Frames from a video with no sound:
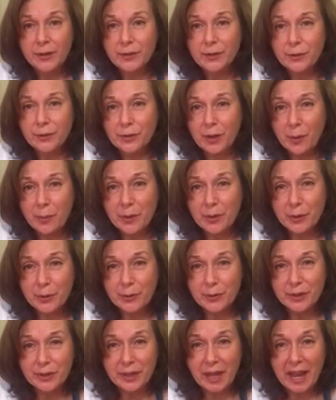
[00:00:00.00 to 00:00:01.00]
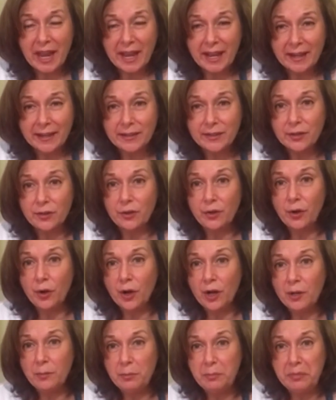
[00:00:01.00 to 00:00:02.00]
Some of those things
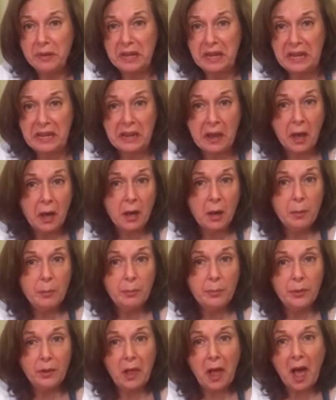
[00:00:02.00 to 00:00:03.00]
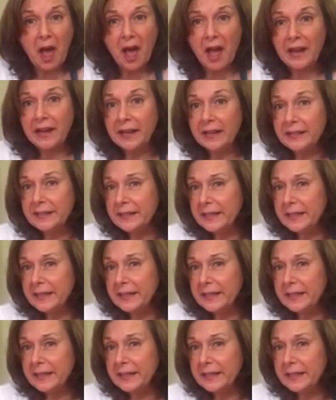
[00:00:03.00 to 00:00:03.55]
could be blood,